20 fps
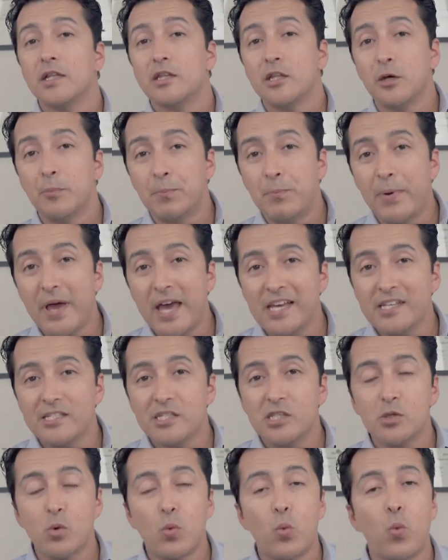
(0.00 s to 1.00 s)
the
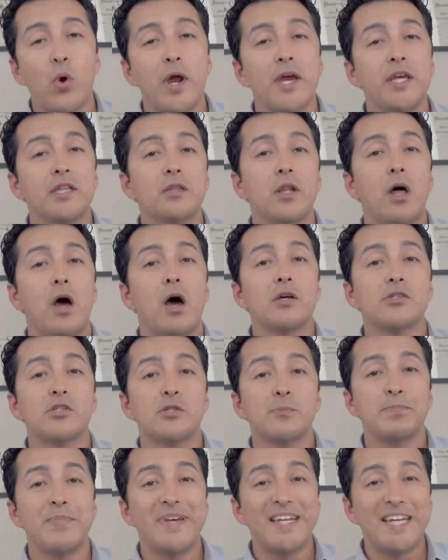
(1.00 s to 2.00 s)
best weight loss
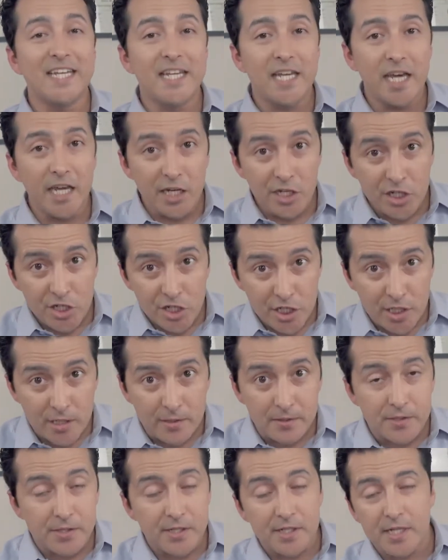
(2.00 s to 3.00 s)

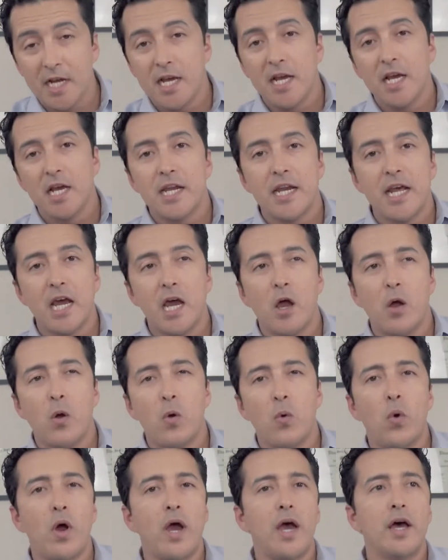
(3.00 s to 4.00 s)
medications.
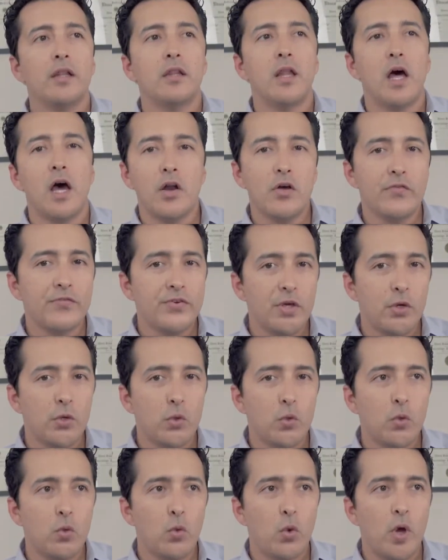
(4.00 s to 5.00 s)
Now, a lot of
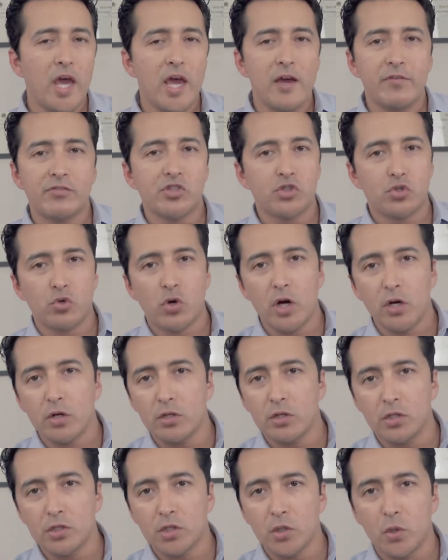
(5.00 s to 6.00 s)
you have
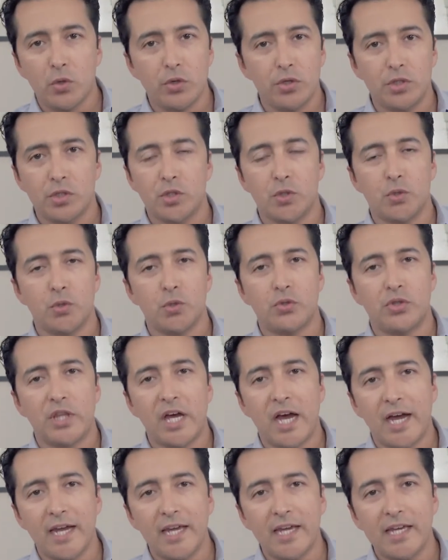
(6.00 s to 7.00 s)
struggled going through
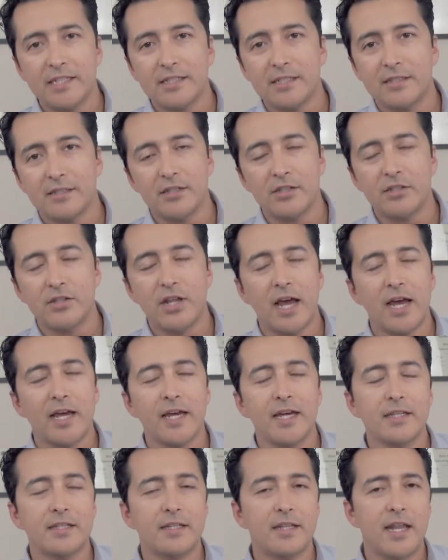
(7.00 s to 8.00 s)
diets, this
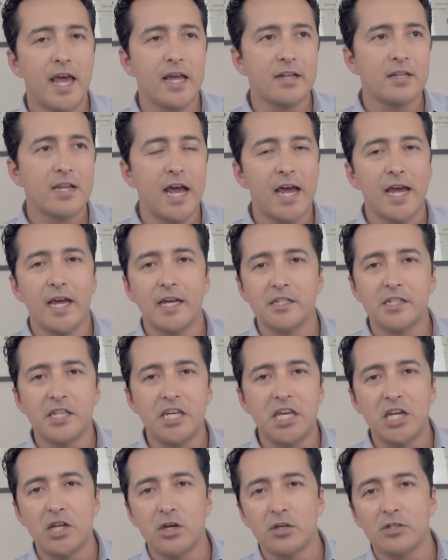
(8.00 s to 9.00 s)
diet, that diet,
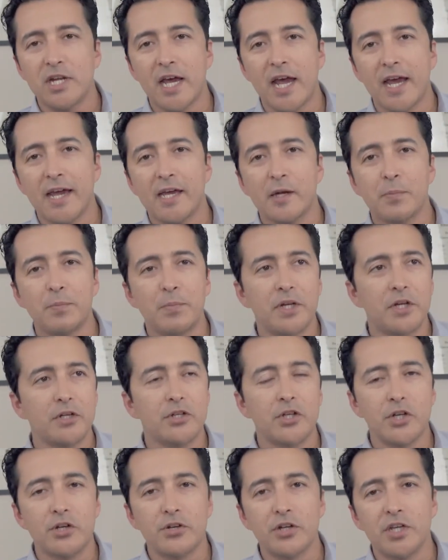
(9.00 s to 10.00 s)
keto diet,
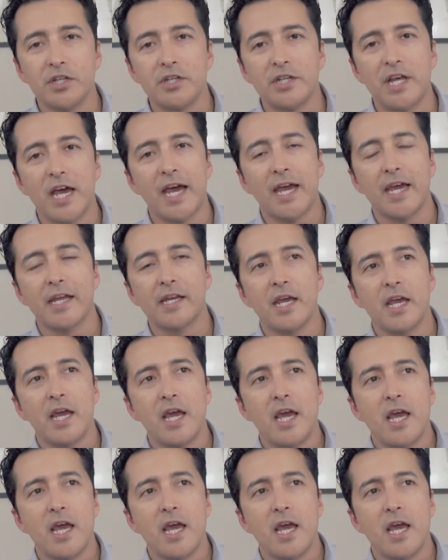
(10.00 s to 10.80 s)
Mediterranean diet,